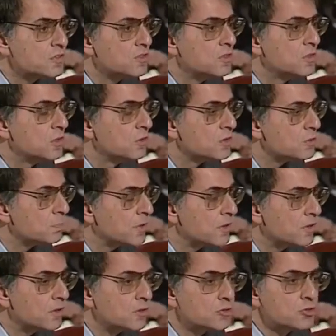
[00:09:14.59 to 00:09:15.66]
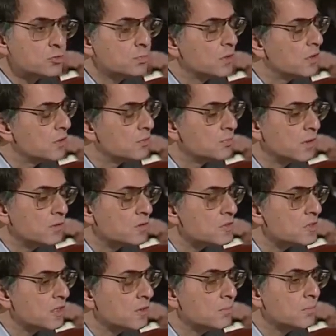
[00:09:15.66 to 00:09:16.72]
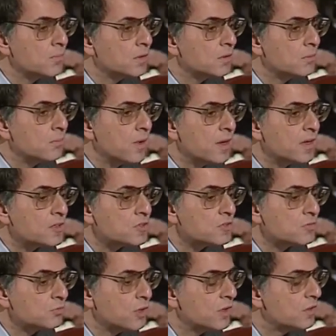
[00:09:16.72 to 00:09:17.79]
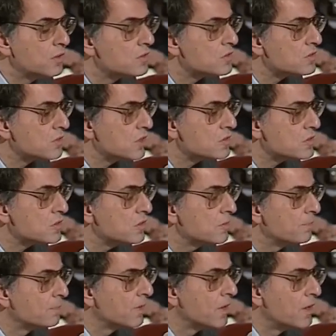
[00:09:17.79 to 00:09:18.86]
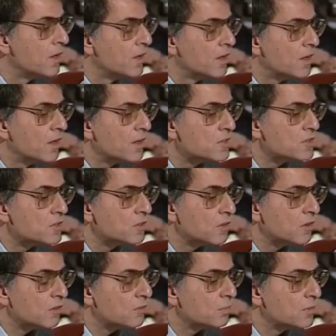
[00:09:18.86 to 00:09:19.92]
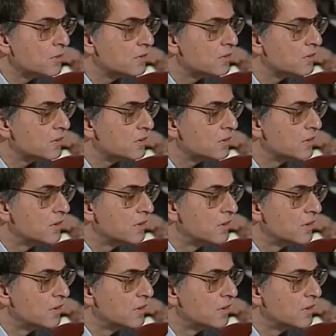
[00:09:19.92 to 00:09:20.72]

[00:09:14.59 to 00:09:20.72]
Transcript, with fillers: It's the nearest planet, it's a planet about the same uh, mass, radius, density as the Earth, but uh,